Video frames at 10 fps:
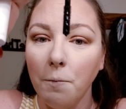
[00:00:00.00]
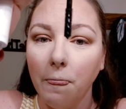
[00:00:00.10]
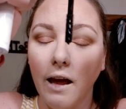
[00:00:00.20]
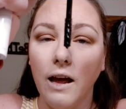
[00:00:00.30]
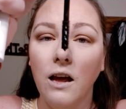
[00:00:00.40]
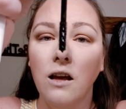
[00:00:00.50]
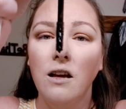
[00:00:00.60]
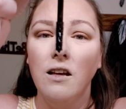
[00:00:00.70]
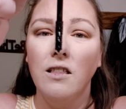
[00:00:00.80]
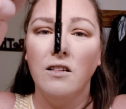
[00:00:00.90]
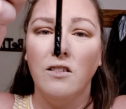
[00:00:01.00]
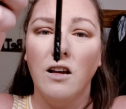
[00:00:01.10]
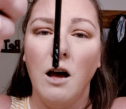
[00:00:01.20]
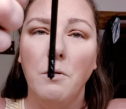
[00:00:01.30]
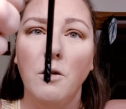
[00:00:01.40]
Okay, there's a
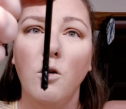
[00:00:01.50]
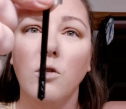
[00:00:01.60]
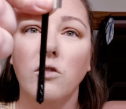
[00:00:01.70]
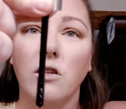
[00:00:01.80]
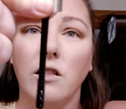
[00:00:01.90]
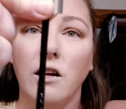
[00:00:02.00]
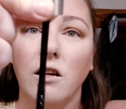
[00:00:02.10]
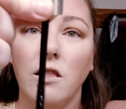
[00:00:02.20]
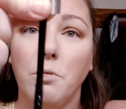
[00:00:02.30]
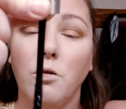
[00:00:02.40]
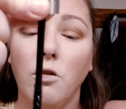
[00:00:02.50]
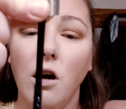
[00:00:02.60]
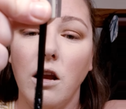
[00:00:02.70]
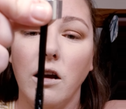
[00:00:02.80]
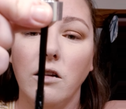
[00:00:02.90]
couple holes in there, and the
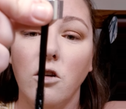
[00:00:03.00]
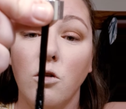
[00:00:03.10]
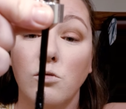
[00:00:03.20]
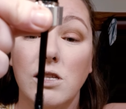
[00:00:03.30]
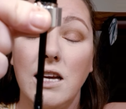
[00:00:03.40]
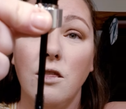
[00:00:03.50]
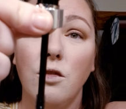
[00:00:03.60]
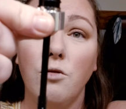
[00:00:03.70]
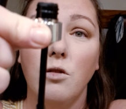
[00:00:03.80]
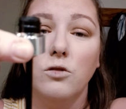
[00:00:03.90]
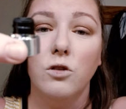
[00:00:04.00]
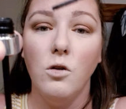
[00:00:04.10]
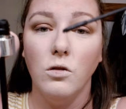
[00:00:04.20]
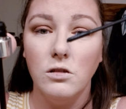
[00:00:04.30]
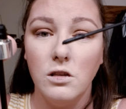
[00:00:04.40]
product goes in through those
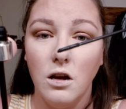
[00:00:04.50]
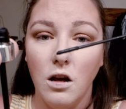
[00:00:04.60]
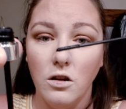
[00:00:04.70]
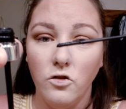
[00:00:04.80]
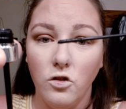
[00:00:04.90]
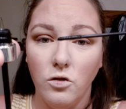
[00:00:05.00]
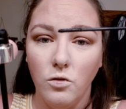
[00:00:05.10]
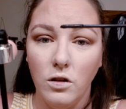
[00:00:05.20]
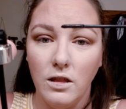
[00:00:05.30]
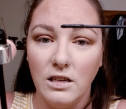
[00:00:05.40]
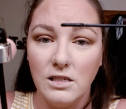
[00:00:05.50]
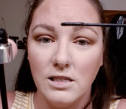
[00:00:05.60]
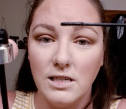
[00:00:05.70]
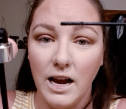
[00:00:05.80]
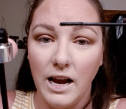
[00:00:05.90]
holes onto this
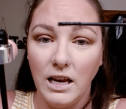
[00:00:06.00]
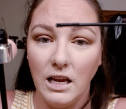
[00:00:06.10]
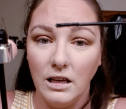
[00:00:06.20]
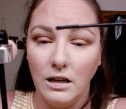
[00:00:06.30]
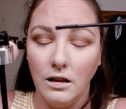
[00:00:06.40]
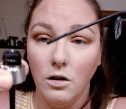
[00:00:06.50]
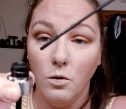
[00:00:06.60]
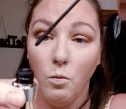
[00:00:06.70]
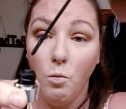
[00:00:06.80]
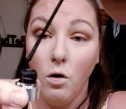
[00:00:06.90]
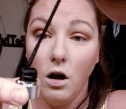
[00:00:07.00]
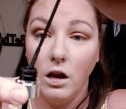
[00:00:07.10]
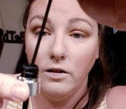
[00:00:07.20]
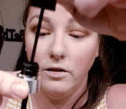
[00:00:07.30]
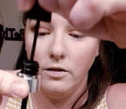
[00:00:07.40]
tiny little wand.